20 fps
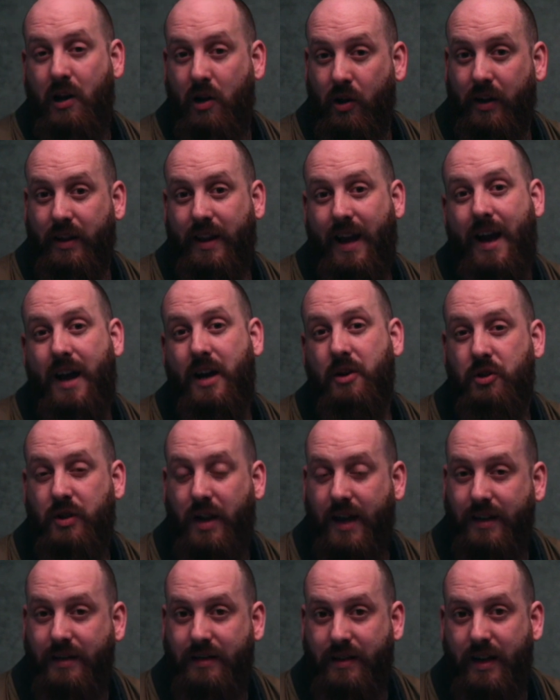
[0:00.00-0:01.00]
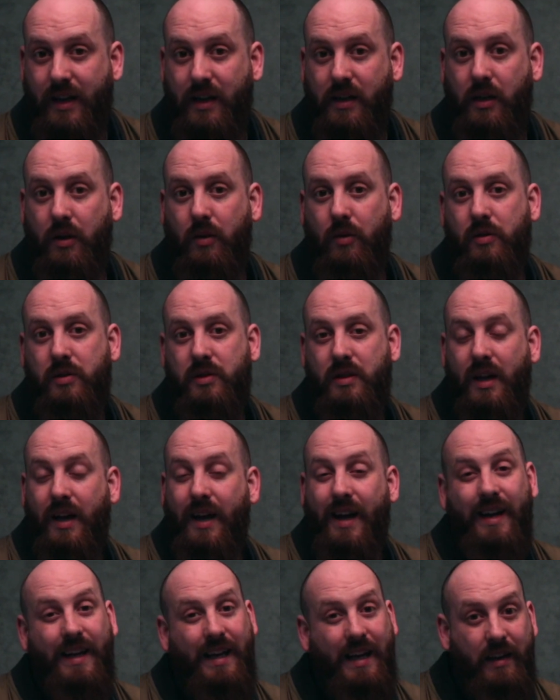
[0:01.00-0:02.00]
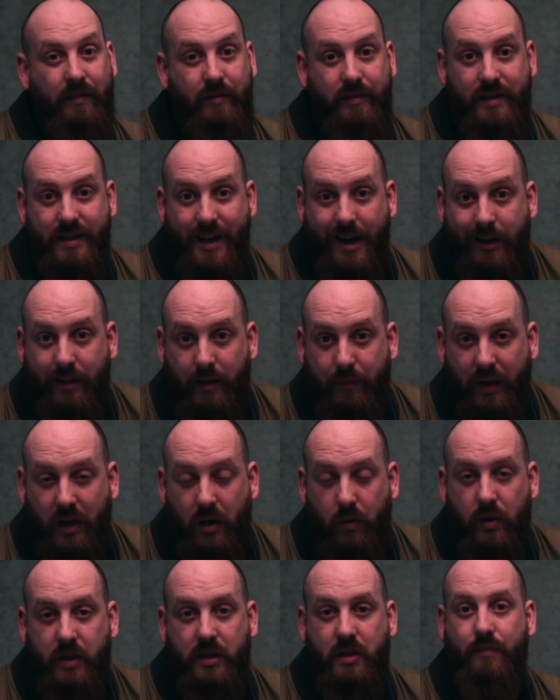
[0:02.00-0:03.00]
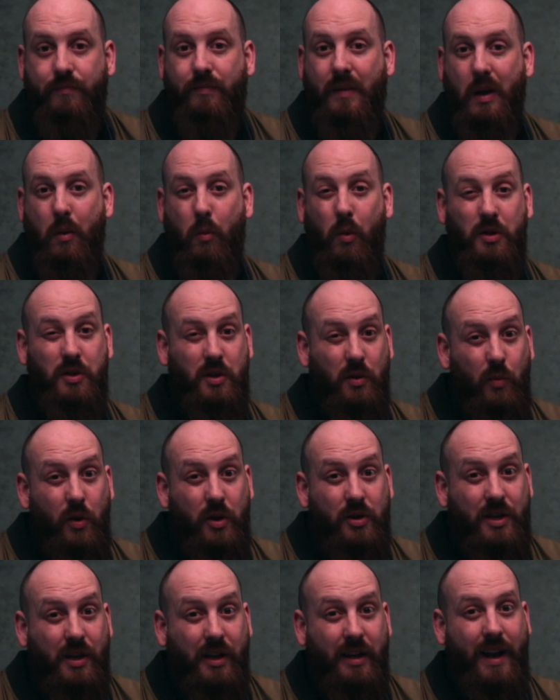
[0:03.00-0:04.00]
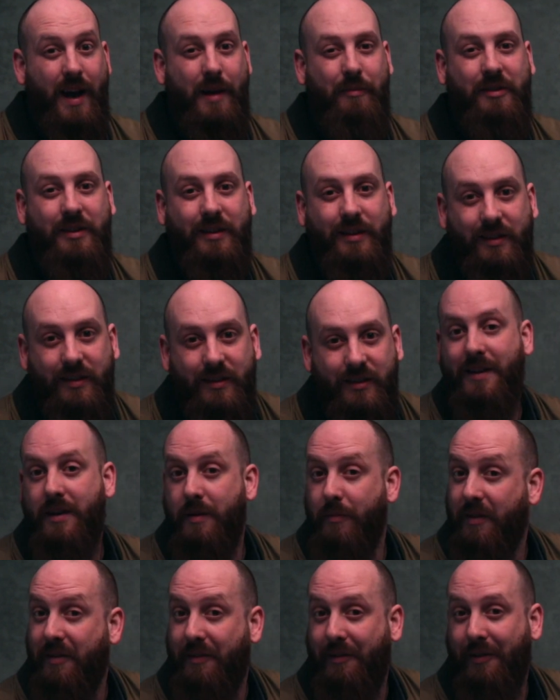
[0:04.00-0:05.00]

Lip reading: Look at the hashtags they use, even tag them into it. What's the worst that could happen? Number